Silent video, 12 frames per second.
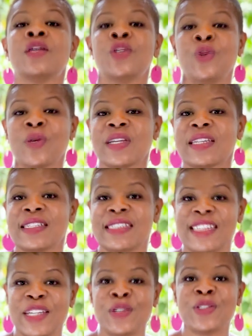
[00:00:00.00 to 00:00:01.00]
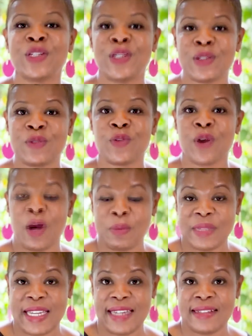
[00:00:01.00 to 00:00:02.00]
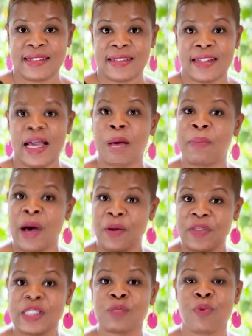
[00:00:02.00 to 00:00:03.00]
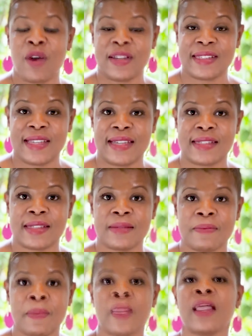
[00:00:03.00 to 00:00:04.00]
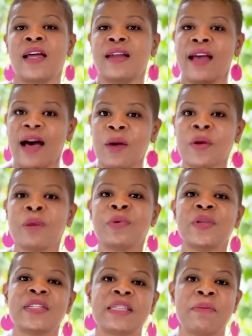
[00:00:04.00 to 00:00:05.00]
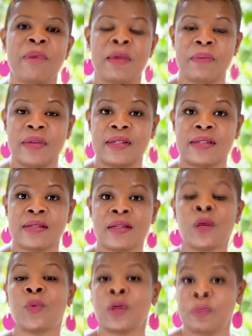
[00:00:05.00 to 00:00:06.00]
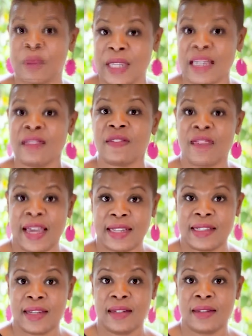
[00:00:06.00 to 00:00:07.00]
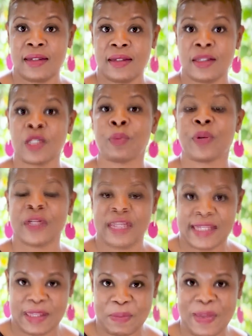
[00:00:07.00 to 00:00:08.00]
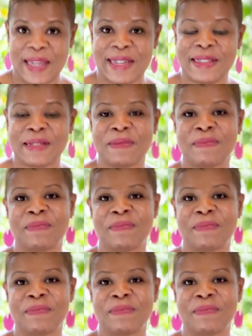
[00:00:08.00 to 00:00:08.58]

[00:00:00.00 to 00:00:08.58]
You can continue to look for updates about this process and how community members will be invited to participate.